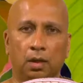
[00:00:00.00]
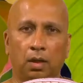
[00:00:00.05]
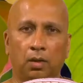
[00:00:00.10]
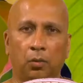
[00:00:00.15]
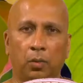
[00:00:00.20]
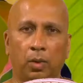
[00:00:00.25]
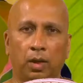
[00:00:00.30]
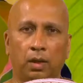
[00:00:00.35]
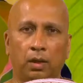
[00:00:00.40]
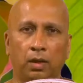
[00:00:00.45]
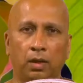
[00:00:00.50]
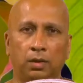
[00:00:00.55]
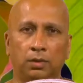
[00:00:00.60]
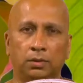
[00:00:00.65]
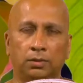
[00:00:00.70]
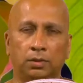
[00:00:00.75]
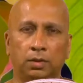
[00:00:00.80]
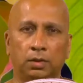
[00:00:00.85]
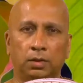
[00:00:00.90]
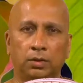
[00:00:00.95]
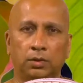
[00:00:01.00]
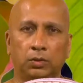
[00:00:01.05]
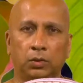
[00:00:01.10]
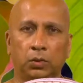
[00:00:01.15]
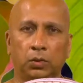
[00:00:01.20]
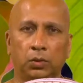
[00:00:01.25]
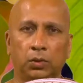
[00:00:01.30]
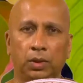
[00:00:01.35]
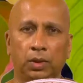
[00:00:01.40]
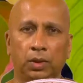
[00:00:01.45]
whereas
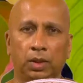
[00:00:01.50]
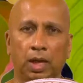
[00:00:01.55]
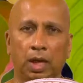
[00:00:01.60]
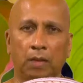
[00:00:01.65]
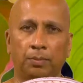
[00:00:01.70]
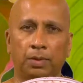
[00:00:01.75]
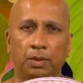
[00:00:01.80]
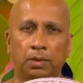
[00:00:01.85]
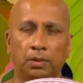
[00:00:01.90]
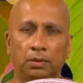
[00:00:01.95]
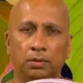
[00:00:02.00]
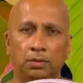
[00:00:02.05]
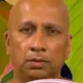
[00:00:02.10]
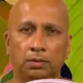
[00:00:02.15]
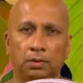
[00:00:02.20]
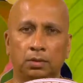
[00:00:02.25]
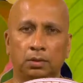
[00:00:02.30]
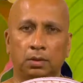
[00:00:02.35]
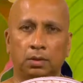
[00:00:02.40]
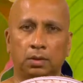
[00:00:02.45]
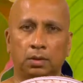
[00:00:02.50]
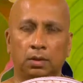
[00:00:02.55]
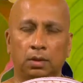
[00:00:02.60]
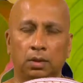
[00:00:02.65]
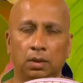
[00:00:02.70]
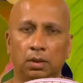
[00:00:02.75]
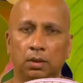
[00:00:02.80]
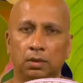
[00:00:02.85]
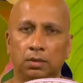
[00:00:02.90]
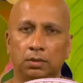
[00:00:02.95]
joy, happiness
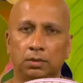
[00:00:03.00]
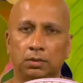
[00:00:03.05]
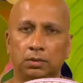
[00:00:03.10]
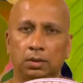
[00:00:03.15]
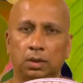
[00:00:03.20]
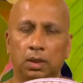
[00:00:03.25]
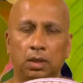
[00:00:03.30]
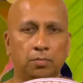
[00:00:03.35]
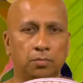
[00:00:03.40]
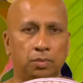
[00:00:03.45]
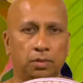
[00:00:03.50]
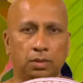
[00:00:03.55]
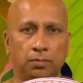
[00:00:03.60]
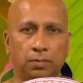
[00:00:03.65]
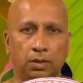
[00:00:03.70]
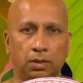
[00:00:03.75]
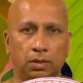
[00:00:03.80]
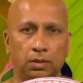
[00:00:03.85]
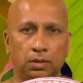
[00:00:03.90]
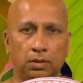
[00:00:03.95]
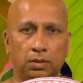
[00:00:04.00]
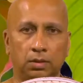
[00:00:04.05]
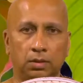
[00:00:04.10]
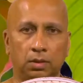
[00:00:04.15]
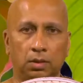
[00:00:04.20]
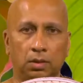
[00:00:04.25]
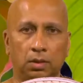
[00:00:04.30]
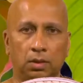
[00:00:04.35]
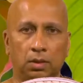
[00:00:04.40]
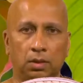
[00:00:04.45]
is impermanent.
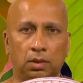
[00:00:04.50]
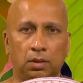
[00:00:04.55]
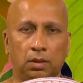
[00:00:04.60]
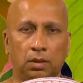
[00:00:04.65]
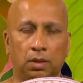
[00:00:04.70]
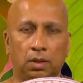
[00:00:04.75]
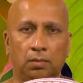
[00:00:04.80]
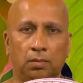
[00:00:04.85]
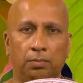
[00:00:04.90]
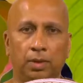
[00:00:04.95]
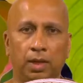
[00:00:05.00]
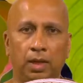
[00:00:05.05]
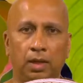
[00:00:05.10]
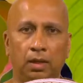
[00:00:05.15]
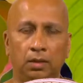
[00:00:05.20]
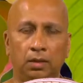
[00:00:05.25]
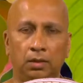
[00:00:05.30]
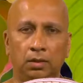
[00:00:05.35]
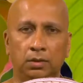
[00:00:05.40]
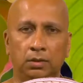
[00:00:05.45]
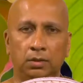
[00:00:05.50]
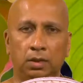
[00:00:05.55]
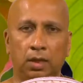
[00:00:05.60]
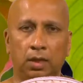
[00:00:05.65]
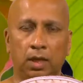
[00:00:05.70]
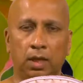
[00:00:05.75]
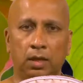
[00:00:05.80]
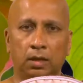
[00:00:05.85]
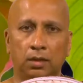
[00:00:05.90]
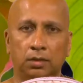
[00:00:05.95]
Pains,
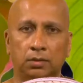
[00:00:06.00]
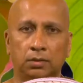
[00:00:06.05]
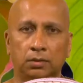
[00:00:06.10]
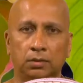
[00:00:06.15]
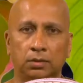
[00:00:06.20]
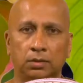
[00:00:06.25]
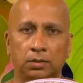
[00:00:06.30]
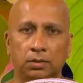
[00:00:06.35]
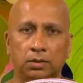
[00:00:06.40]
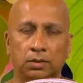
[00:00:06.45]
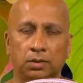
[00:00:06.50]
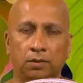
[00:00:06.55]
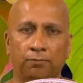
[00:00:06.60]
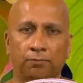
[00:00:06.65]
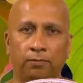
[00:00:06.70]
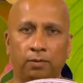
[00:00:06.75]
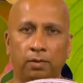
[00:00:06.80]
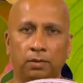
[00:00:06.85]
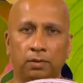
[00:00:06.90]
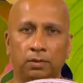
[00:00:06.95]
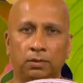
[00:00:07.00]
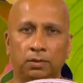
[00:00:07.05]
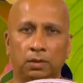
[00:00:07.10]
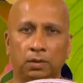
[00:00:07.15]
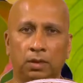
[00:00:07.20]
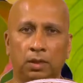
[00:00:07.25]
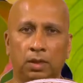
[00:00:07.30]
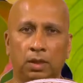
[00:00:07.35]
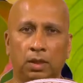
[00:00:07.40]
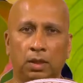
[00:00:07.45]
aches, sufferings,
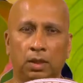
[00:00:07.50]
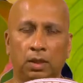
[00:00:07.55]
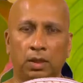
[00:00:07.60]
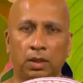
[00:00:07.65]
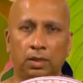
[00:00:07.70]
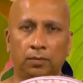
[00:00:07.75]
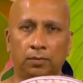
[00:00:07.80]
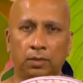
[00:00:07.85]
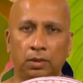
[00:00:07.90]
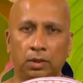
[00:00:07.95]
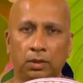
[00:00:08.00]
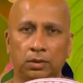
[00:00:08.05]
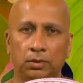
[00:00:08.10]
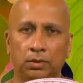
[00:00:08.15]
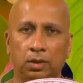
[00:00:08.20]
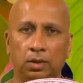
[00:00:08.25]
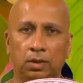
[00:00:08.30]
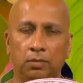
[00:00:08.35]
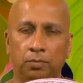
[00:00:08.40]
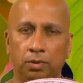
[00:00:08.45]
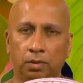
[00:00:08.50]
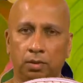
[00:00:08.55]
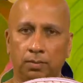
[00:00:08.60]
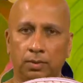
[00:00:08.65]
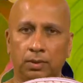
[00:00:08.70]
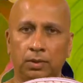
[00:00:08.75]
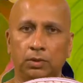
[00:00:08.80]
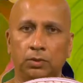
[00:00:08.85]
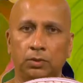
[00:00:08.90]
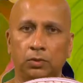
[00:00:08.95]
negativities are
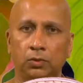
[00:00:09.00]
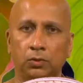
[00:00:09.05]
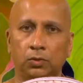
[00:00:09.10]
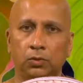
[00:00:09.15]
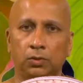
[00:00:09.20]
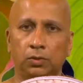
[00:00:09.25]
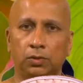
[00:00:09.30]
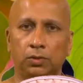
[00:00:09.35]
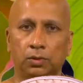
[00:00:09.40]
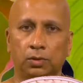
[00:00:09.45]
impermanent too.